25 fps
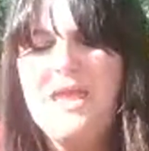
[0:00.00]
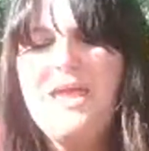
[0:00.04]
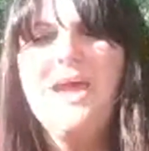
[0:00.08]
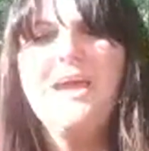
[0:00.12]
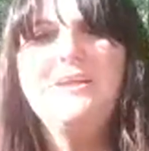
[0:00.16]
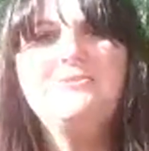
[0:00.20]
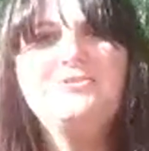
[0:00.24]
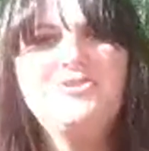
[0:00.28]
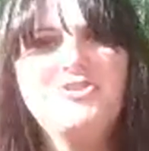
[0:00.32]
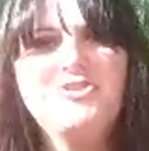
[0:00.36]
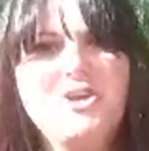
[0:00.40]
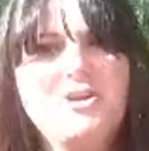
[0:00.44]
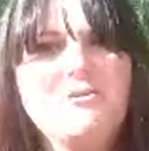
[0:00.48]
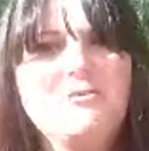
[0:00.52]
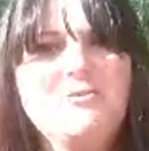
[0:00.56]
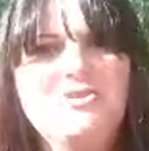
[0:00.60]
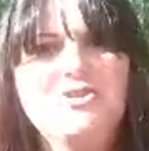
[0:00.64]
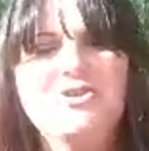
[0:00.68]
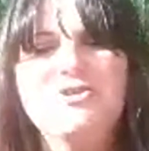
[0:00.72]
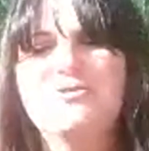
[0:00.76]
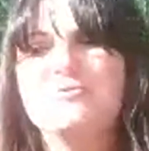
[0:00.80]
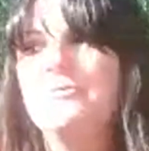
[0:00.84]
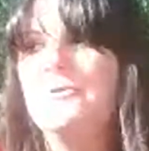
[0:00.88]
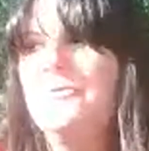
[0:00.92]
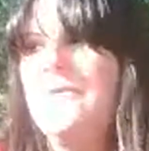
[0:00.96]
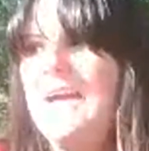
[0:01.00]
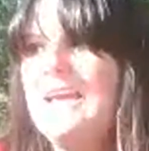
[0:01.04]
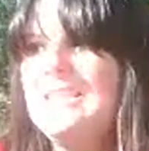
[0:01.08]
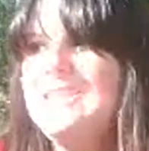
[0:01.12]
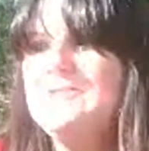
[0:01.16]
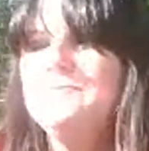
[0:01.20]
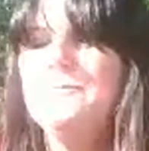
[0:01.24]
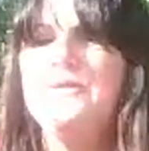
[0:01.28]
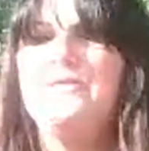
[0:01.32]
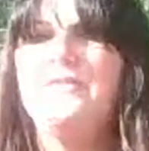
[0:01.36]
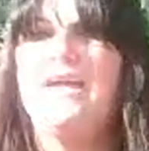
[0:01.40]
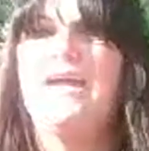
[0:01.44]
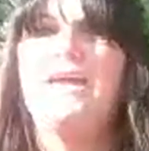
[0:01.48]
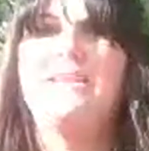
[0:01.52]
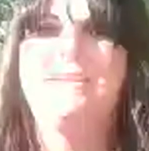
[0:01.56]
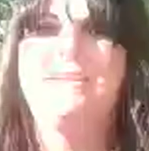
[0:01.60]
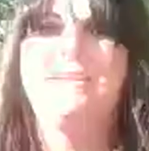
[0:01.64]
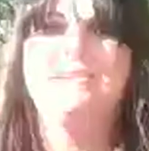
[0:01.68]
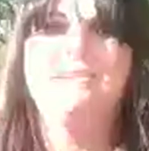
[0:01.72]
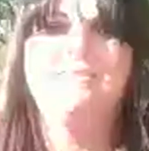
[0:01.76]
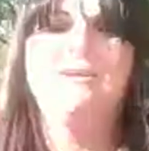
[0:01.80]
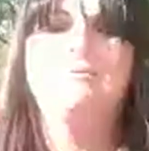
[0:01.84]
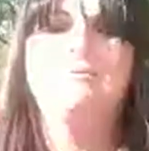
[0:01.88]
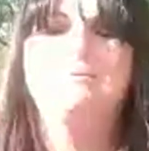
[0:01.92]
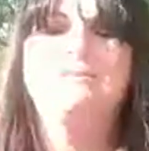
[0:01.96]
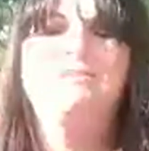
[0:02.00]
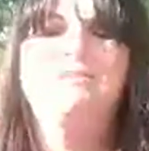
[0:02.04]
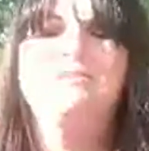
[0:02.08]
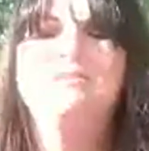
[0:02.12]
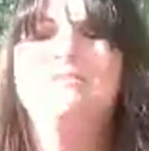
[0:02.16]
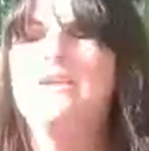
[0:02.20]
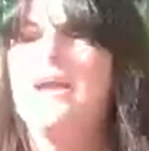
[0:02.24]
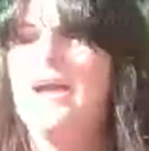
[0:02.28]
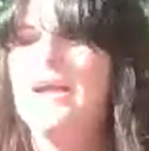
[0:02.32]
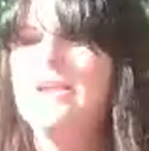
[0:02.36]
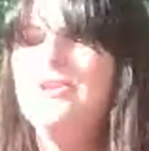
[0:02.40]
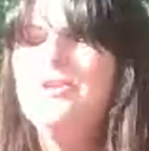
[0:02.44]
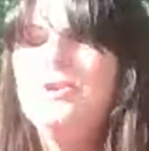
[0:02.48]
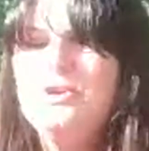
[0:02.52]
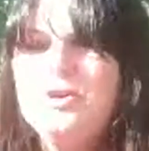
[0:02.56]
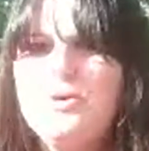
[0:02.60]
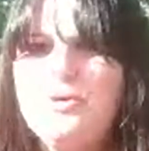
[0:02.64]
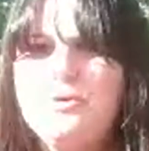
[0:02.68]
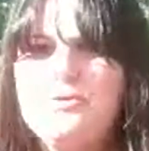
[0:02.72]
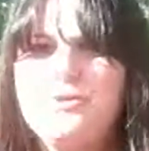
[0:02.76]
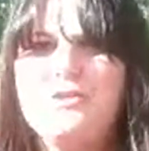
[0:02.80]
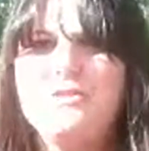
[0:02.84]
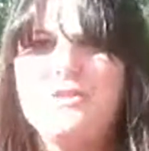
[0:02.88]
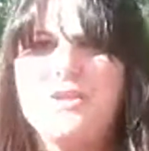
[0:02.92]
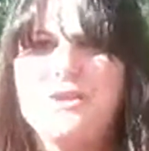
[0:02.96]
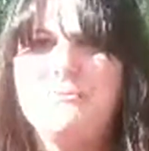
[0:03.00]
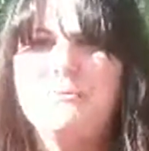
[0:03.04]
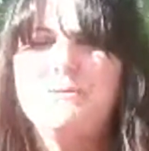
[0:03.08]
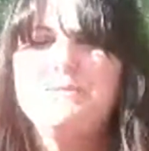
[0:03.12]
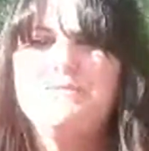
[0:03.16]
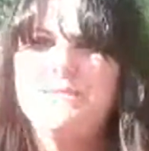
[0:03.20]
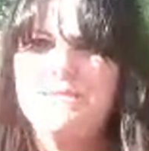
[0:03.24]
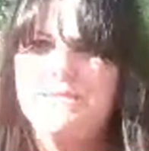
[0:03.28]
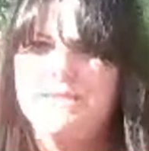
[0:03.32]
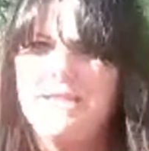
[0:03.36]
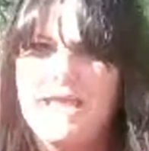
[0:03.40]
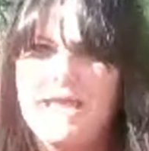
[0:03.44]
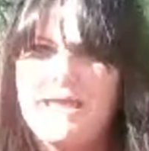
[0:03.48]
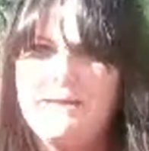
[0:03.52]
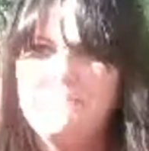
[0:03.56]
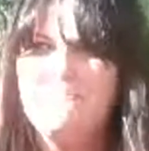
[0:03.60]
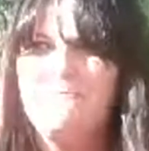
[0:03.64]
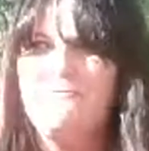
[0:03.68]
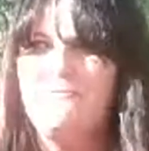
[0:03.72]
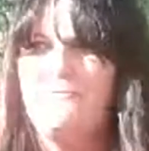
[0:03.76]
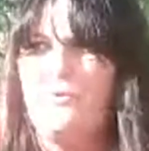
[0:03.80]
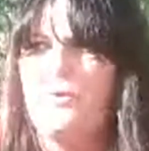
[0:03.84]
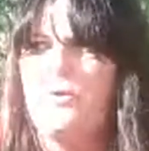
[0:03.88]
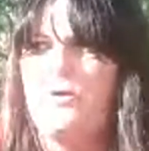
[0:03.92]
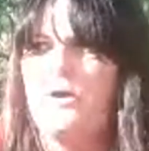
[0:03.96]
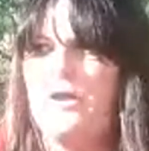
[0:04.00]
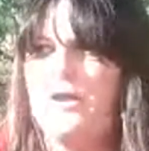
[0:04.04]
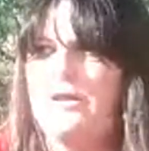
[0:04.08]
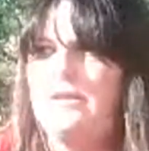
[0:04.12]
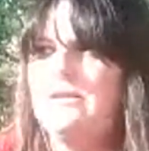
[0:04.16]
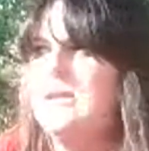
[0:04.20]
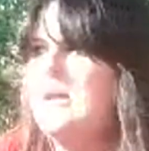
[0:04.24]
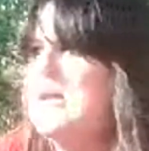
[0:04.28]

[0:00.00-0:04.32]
A junk journal, that's what that is. I knew that there was a name for it.